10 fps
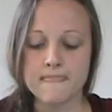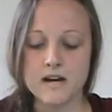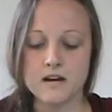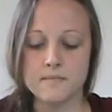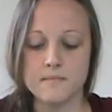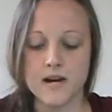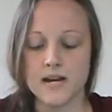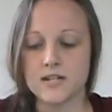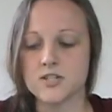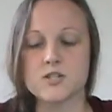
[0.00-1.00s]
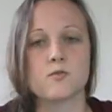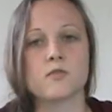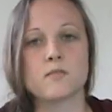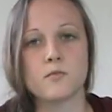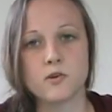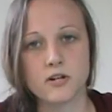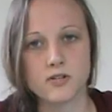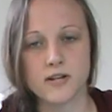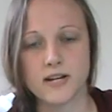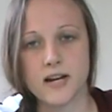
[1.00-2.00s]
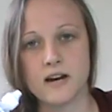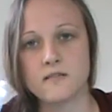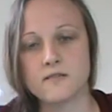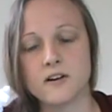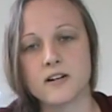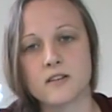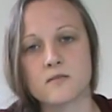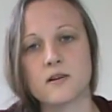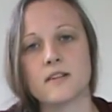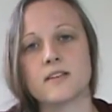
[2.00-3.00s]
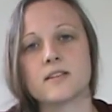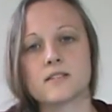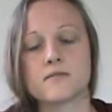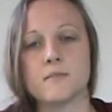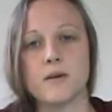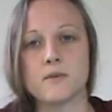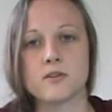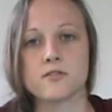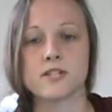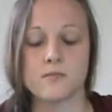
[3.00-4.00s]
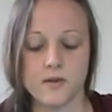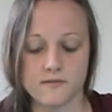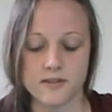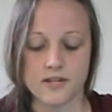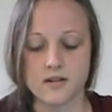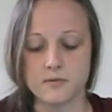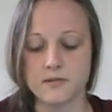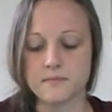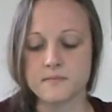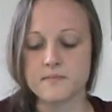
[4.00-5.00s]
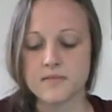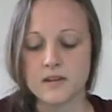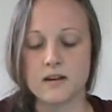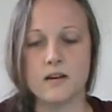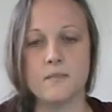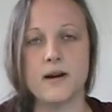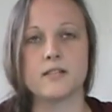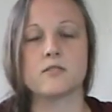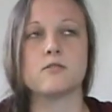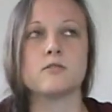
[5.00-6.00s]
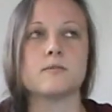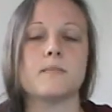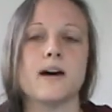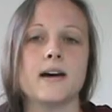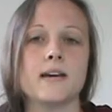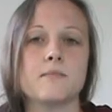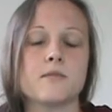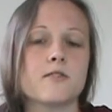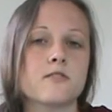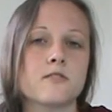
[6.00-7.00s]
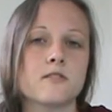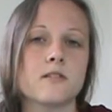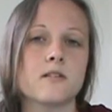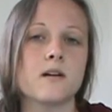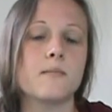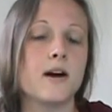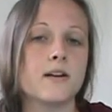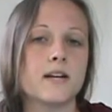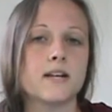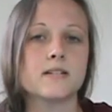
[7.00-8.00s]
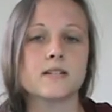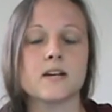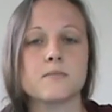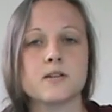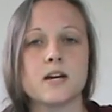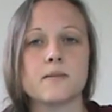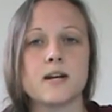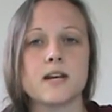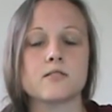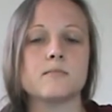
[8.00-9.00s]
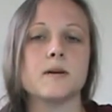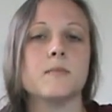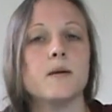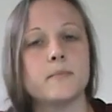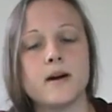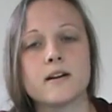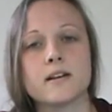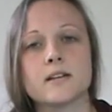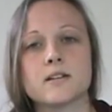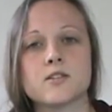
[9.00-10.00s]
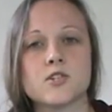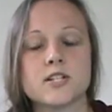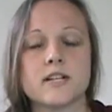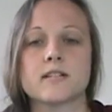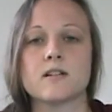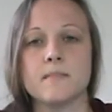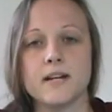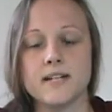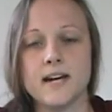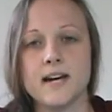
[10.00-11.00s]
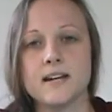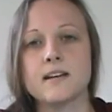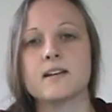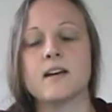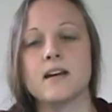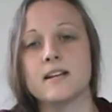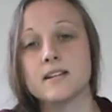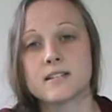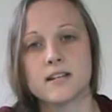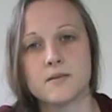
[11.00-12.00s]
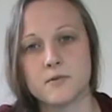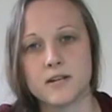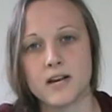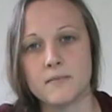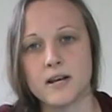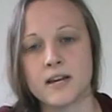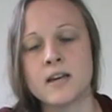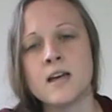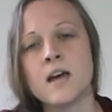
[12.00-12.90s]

I just ordered more so I can have another one of these for my purse and one for the cupboard. I told my brother about it. He's a type 1 diabetic. I told my mom about it because she takes care of my dad, and he's a type 1 diabetic.